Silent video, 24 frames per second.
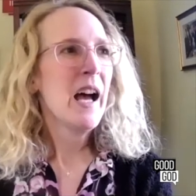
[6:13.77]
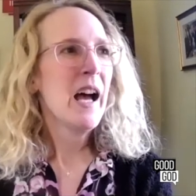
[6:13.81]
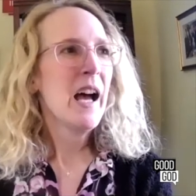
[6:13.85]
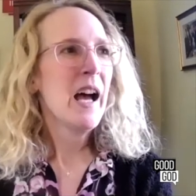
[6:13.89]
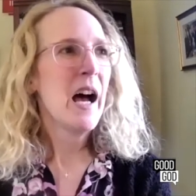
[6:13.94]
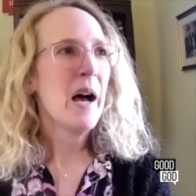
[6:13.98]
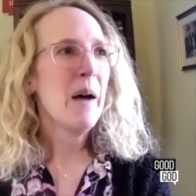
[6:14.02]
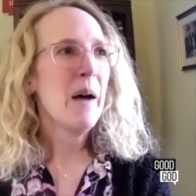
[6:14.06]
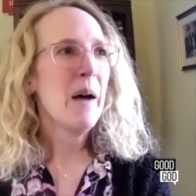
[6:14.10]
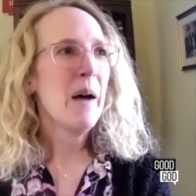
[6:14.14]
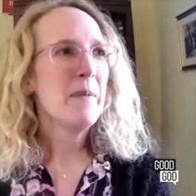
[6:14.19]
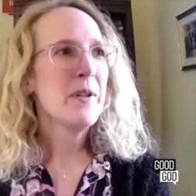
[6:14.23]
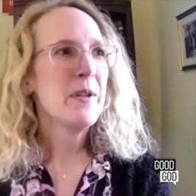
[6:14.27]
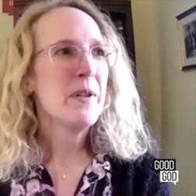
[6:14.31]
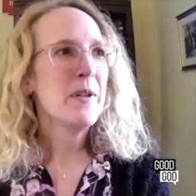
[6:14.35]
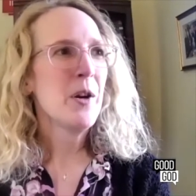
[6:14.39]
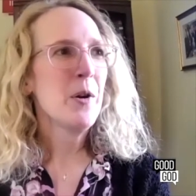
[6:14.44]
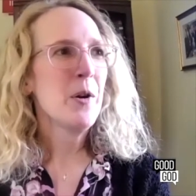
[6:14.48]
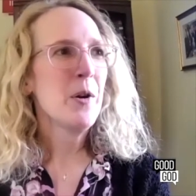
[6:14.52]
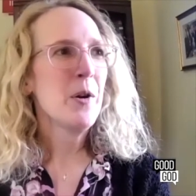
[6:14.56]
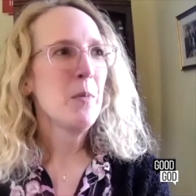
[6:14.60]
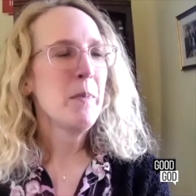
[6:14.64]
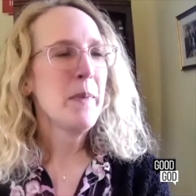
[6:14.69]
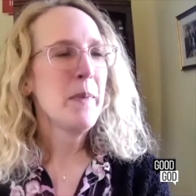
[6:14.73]
Right.
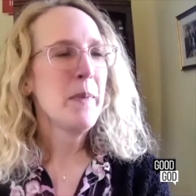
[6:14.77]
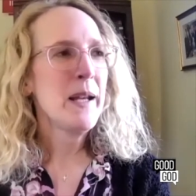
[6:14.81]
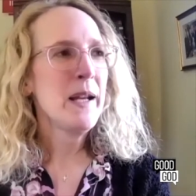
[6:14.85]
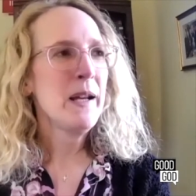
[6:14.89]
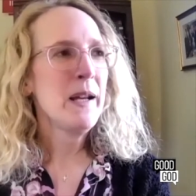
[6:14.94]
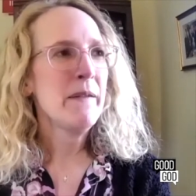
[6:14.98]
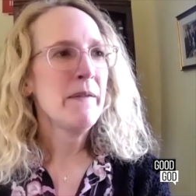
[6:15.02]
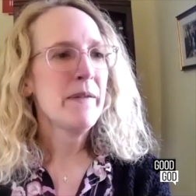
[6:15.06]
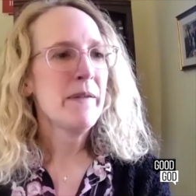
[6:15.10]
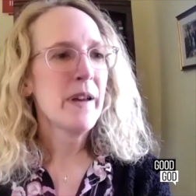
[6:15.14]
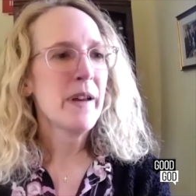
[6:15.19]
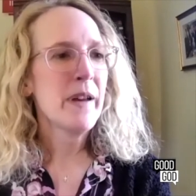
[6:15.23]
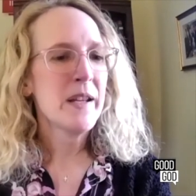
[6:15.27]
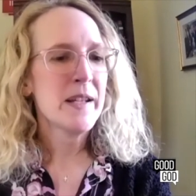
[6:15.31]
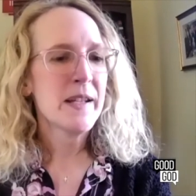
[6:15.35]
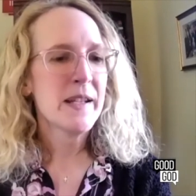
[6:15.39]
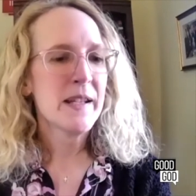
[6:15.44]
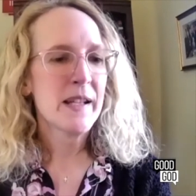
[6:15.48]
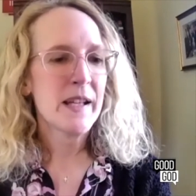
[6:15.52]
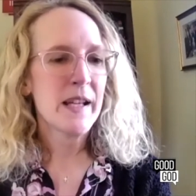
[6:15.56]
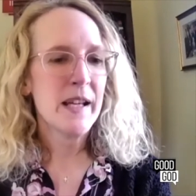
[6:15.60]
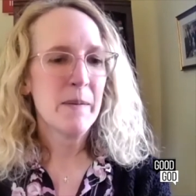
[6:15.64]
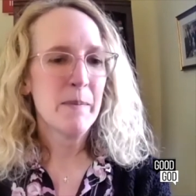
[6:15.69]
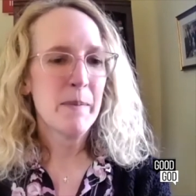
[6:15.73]
So many of
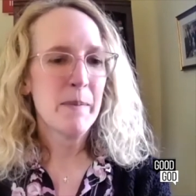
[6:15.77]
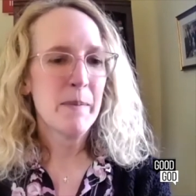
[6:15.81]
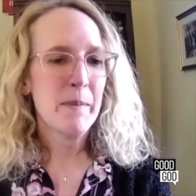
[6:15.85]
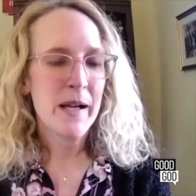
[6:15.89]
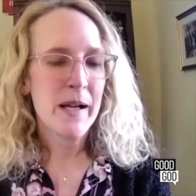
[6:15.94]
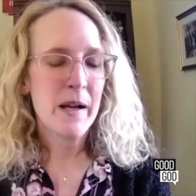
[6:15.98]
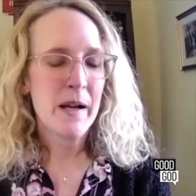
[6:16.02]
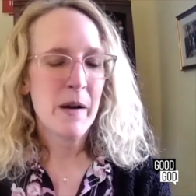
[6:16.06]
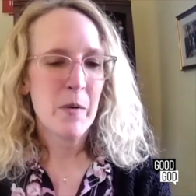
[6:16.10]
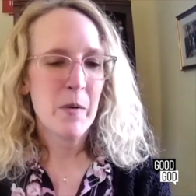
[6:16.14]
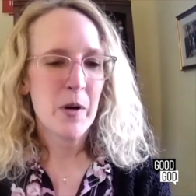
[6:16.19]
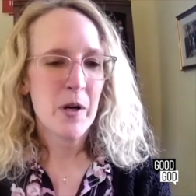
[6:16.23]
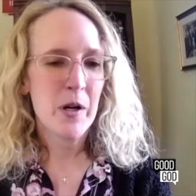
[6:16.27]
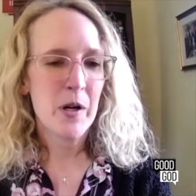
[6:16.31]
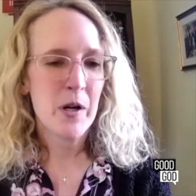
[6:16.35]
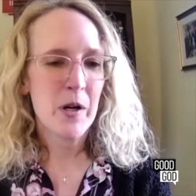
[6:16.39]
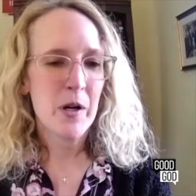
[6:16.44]
us in my network,